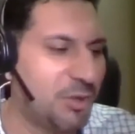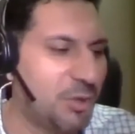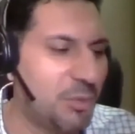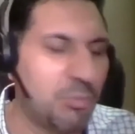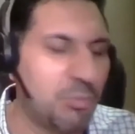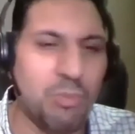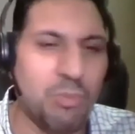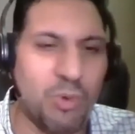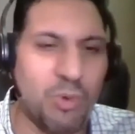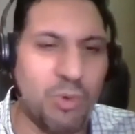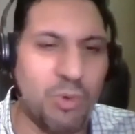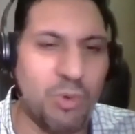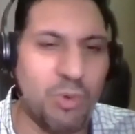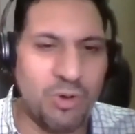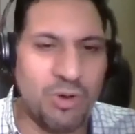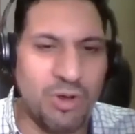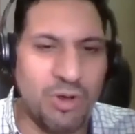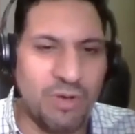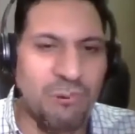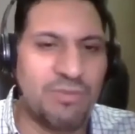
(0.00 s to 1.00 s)

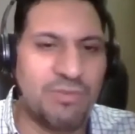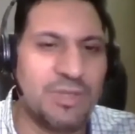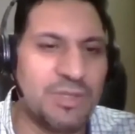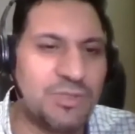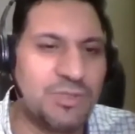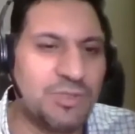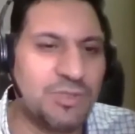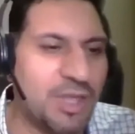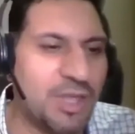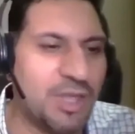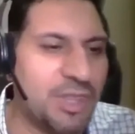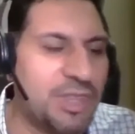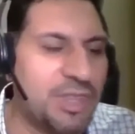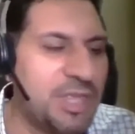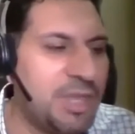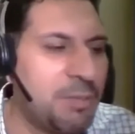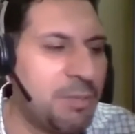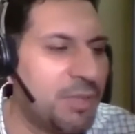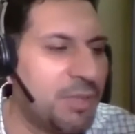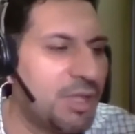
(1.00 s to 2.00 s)
more of this
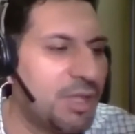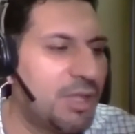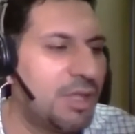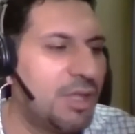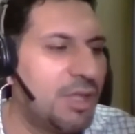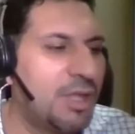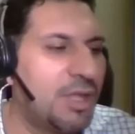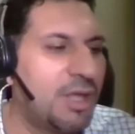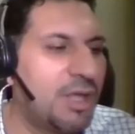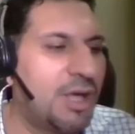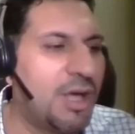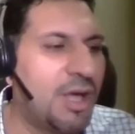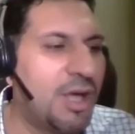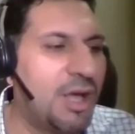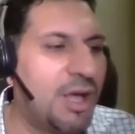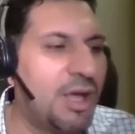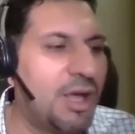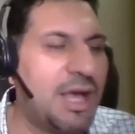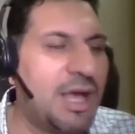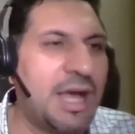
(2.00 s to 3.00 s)
theme.
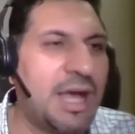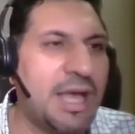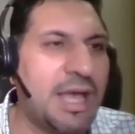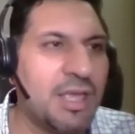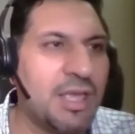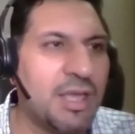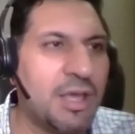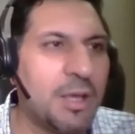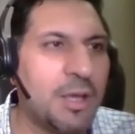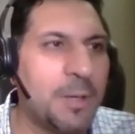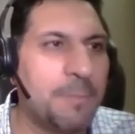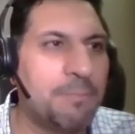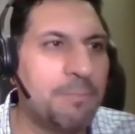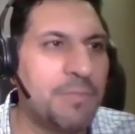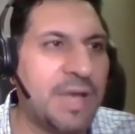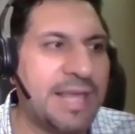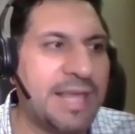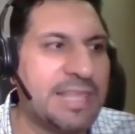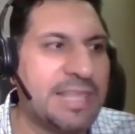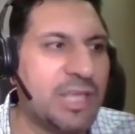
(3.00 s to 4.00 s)
I
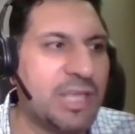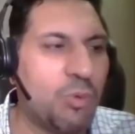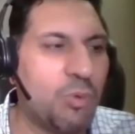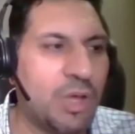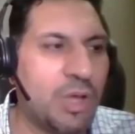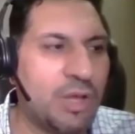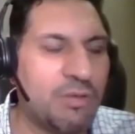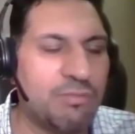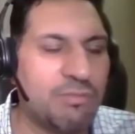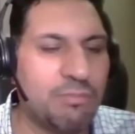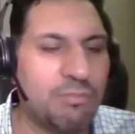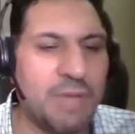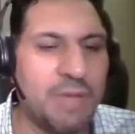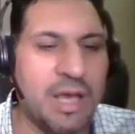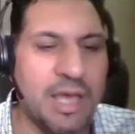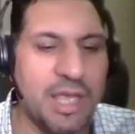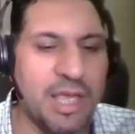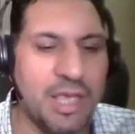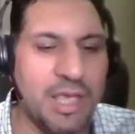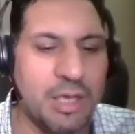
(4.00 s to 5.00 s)
think one of
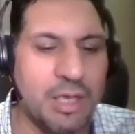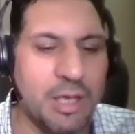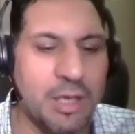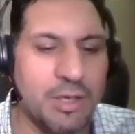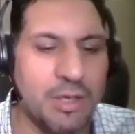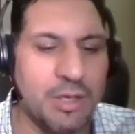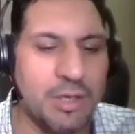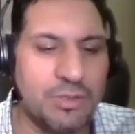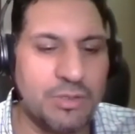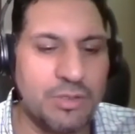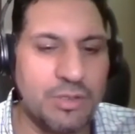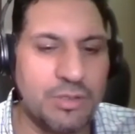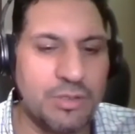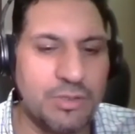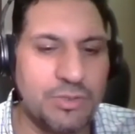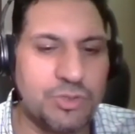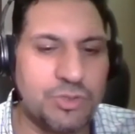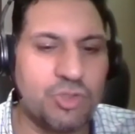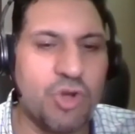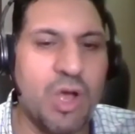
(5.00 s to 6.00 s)
my
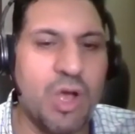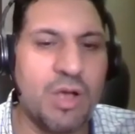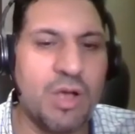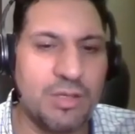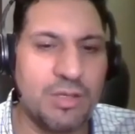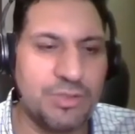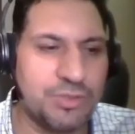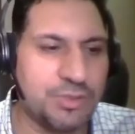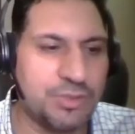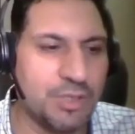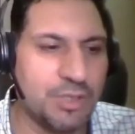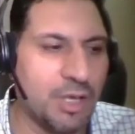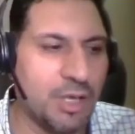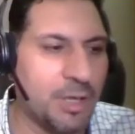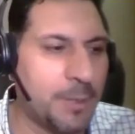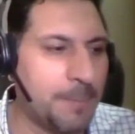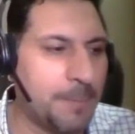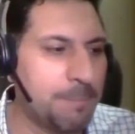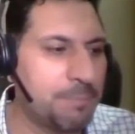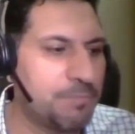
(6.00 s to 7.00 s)
strongest
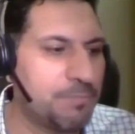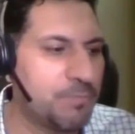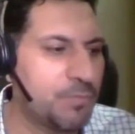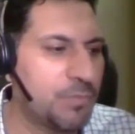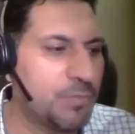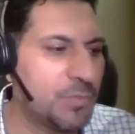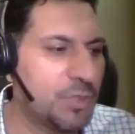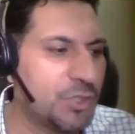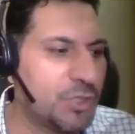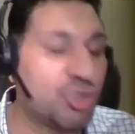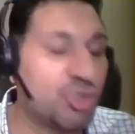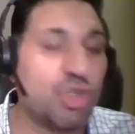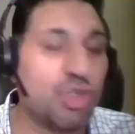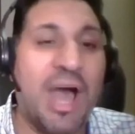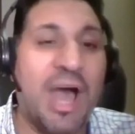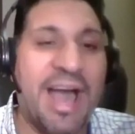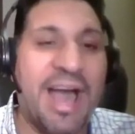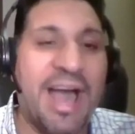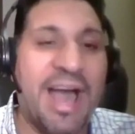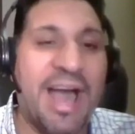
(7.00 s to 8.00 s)

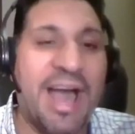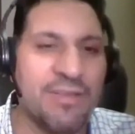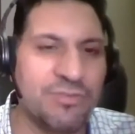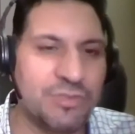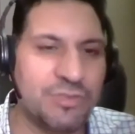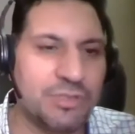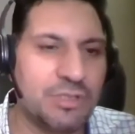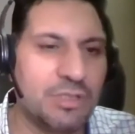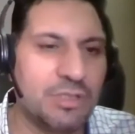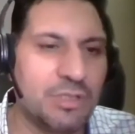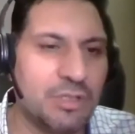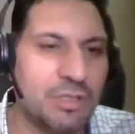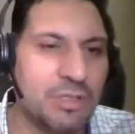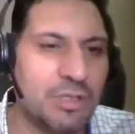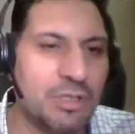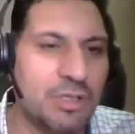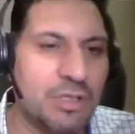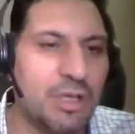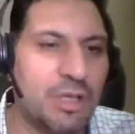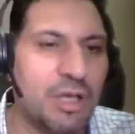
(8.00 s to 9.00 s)
drives
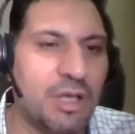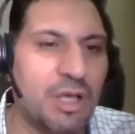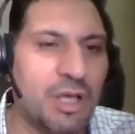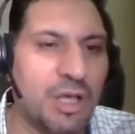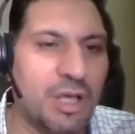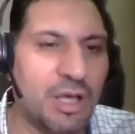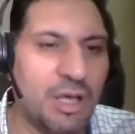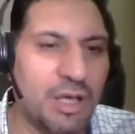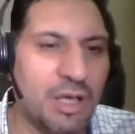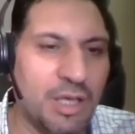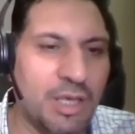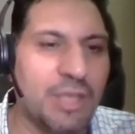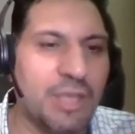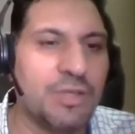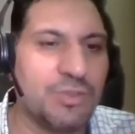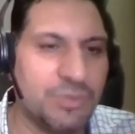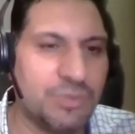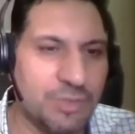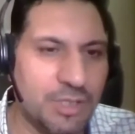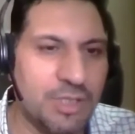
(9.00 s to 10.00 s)

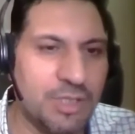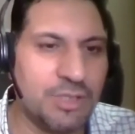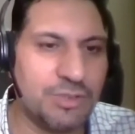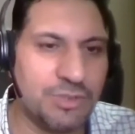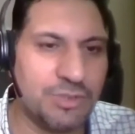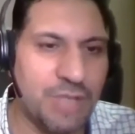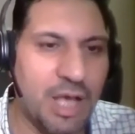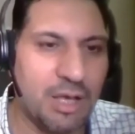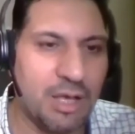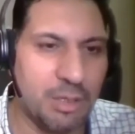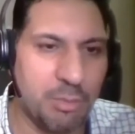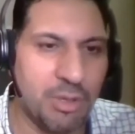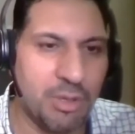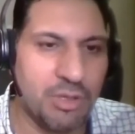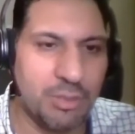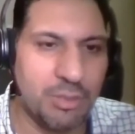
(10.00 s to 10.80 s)
is talking about the